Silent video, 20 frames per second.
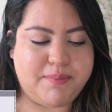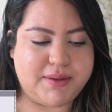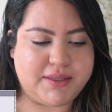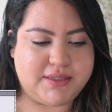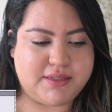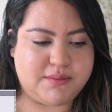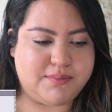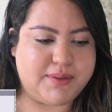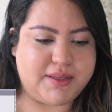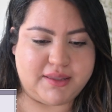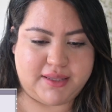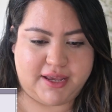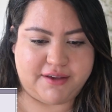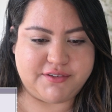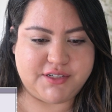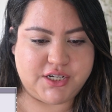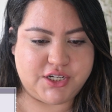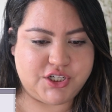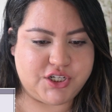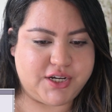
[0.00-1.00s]
it's been
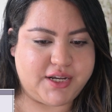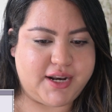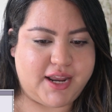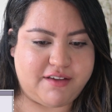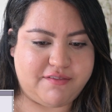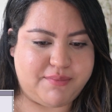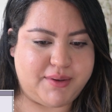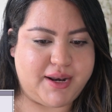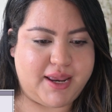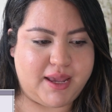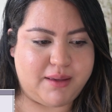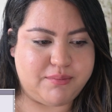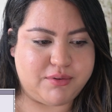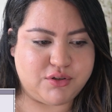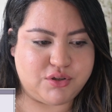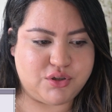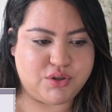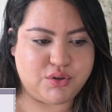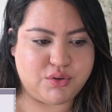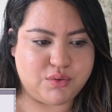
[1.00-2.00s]
life-changing, and I've been able
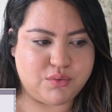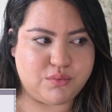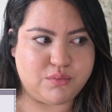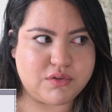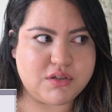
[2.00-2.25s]
to